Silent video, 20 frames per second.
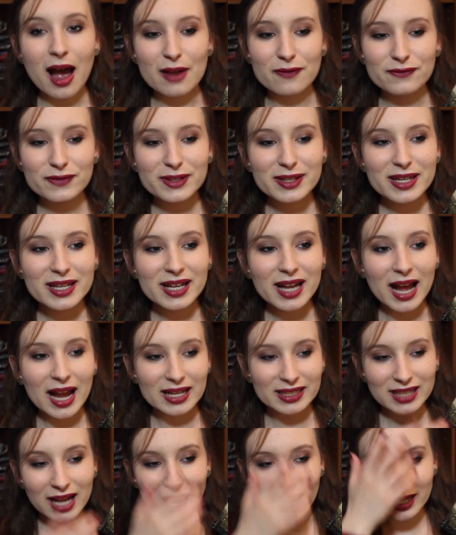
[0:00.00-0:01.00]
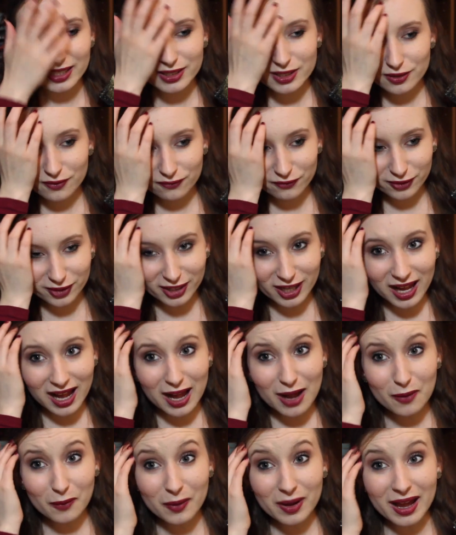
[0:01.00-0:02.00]
I feel like I kind of
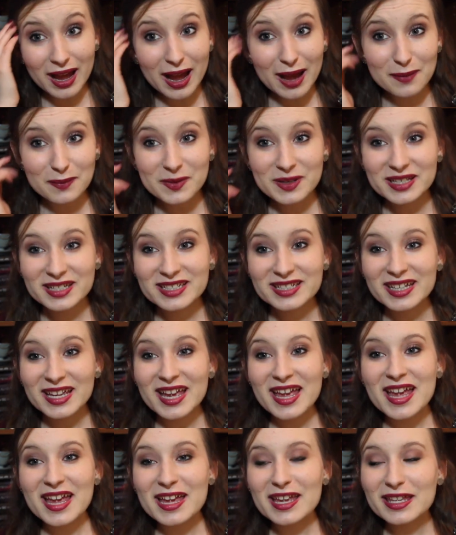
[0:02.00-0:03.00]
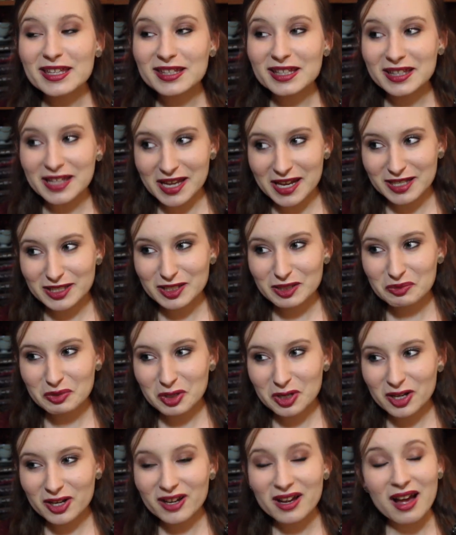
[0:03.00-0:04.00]
forgot what happened in the last
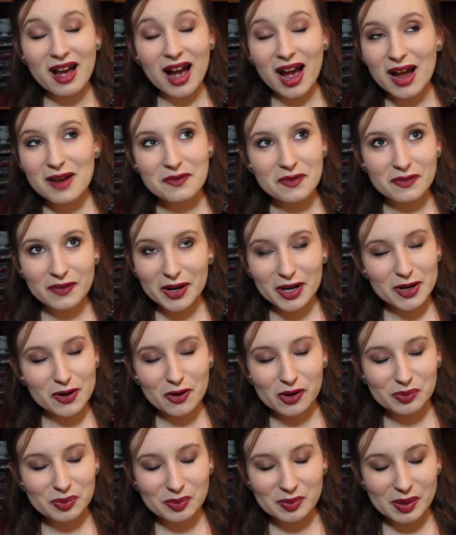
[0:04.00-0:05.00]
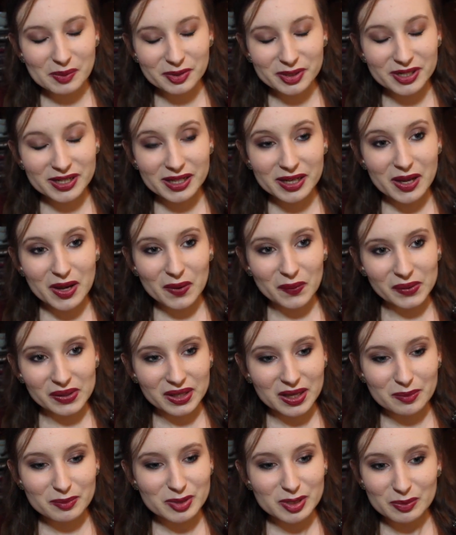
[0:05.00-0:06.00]
book. I have a very horrible memory when
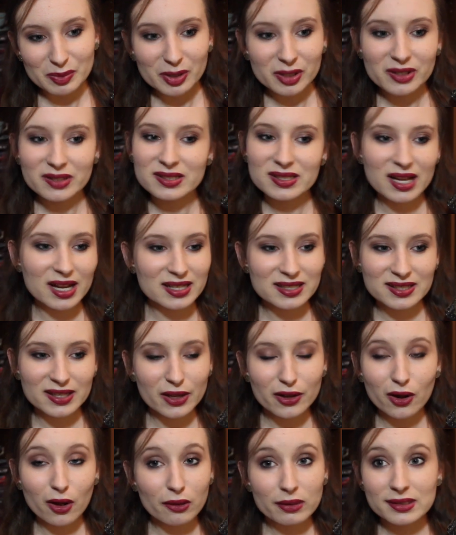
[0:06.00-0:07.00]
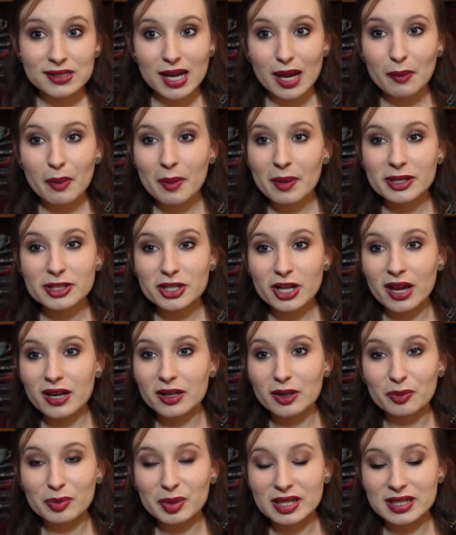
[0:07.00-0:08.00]
it comes to books. I say it all the time on my
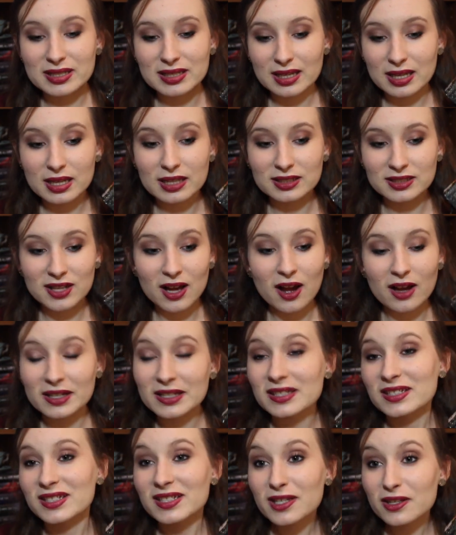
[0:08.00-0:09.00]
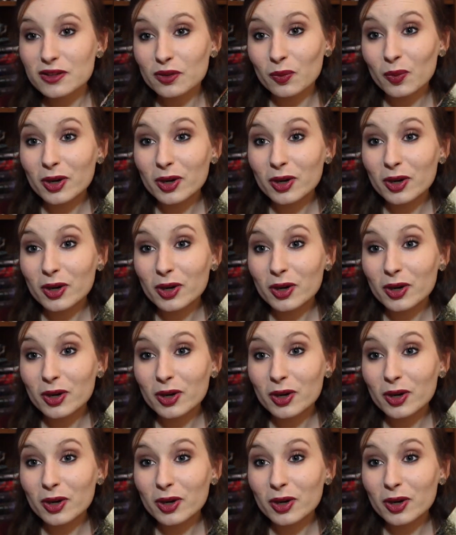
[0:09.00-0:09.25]
channel because it's honestly the